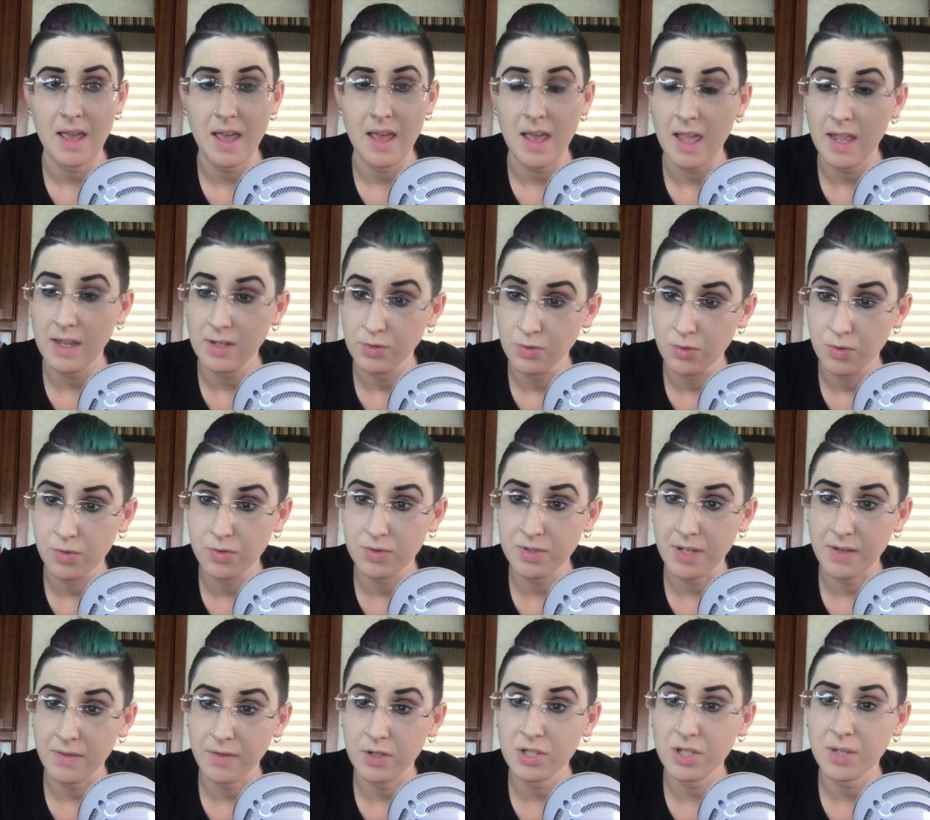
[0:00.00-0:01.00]
a
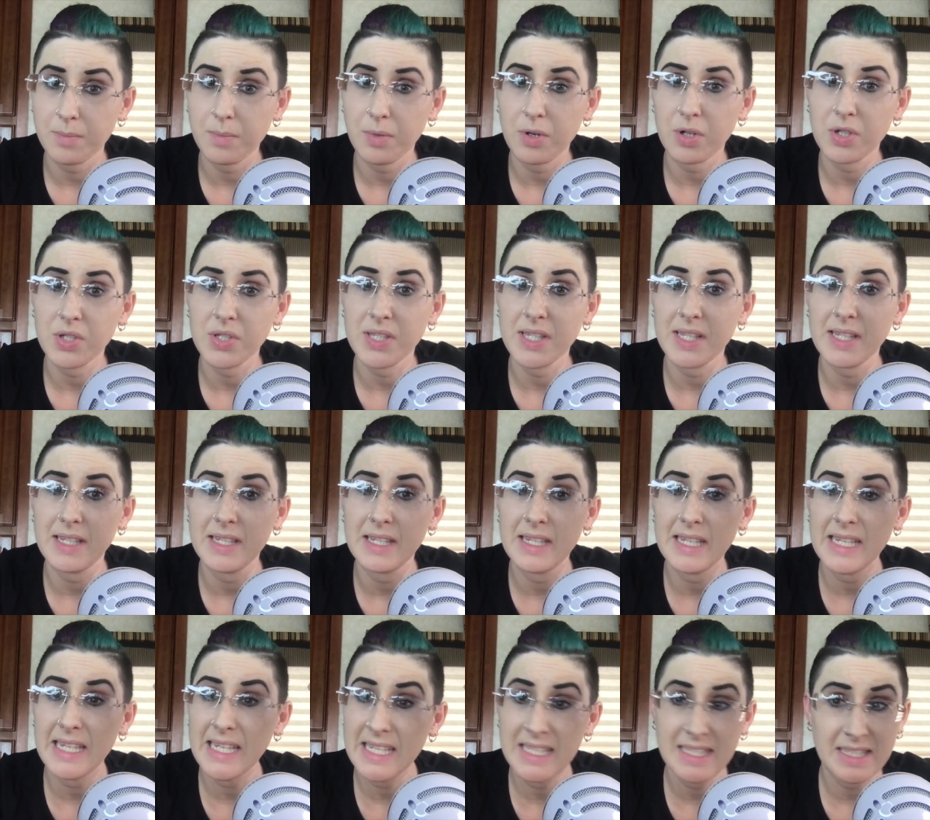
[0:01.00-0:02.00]
neurodivergent person
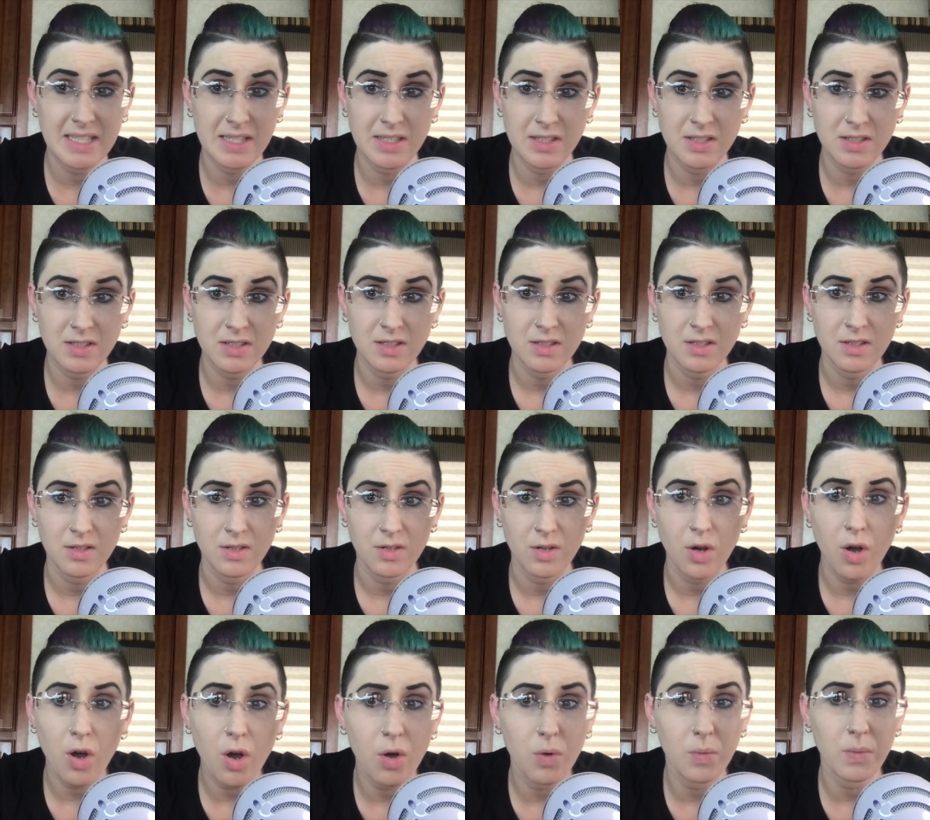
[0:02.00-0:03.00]
isn't
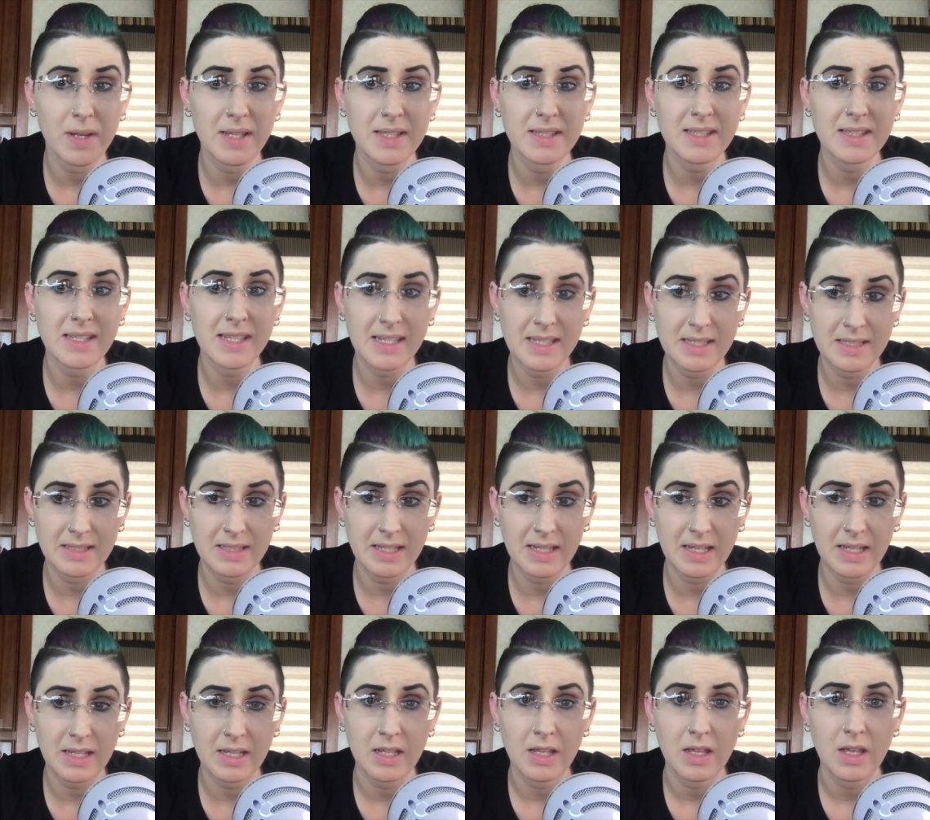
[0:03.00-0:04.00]
always
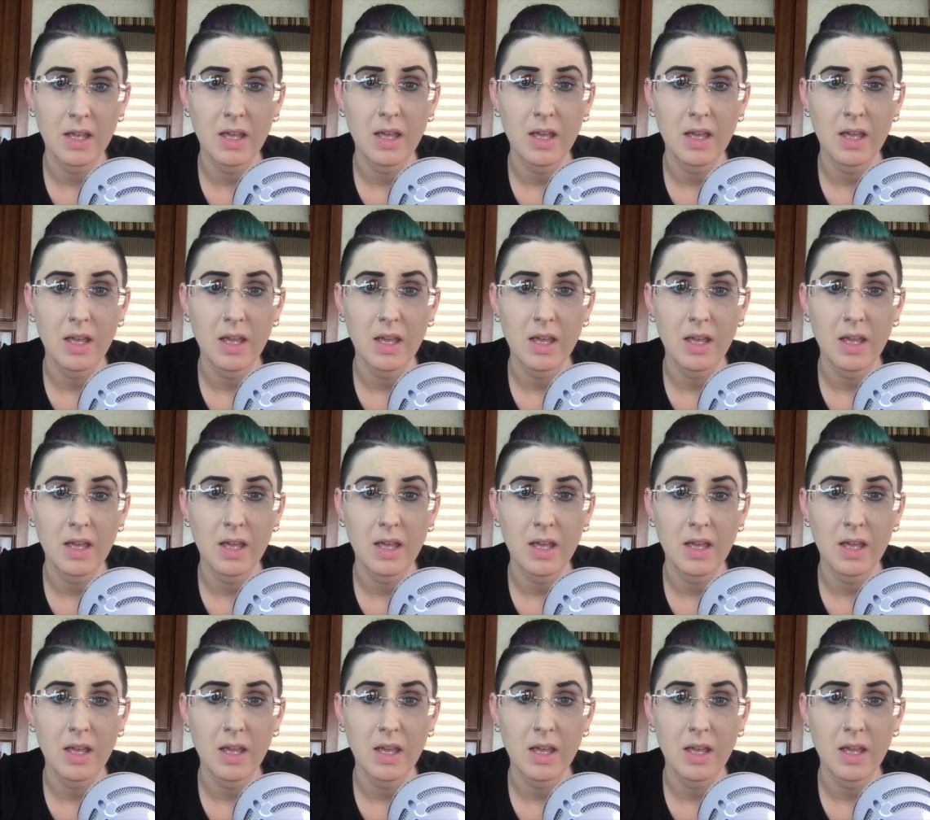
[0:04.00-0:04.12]
easy